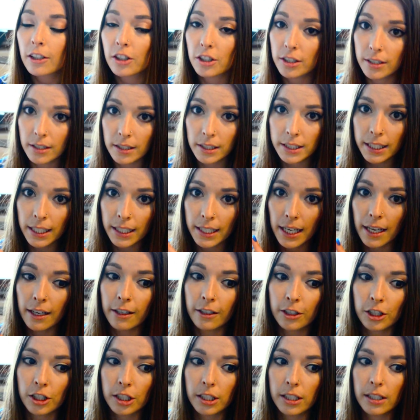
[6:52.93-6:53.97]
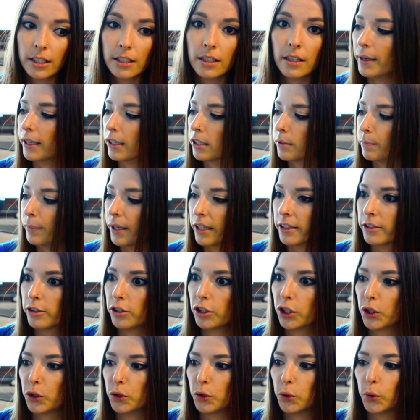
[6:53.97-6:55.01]
Jillian actually expects
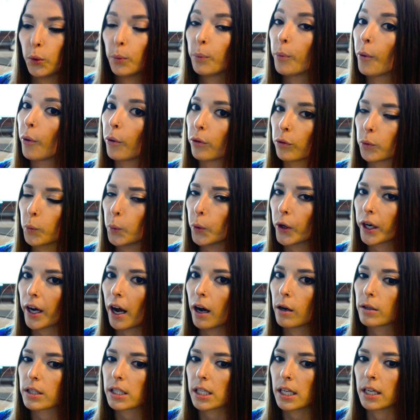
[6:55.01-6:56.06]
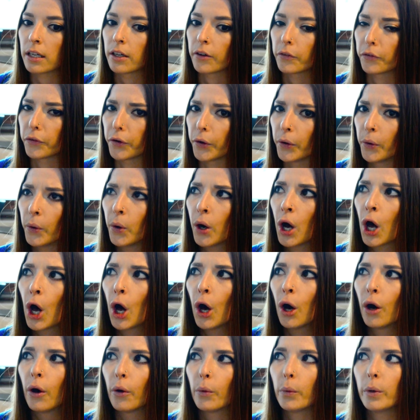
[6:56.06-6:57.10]
you to do both workouts in a row,
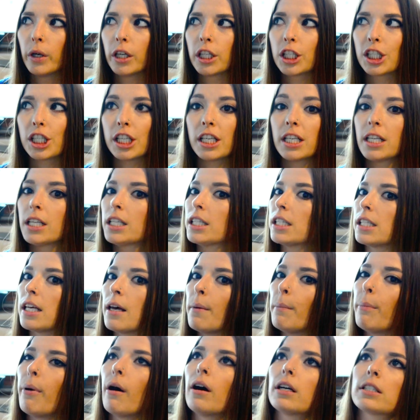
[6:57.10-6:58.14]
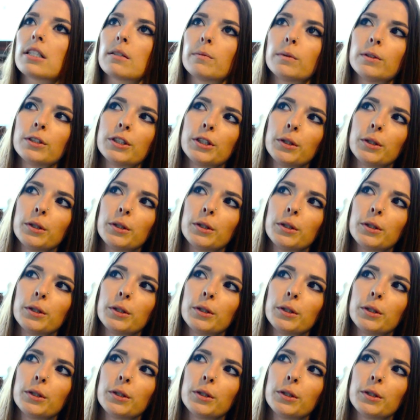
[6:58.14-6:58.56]
which is impossible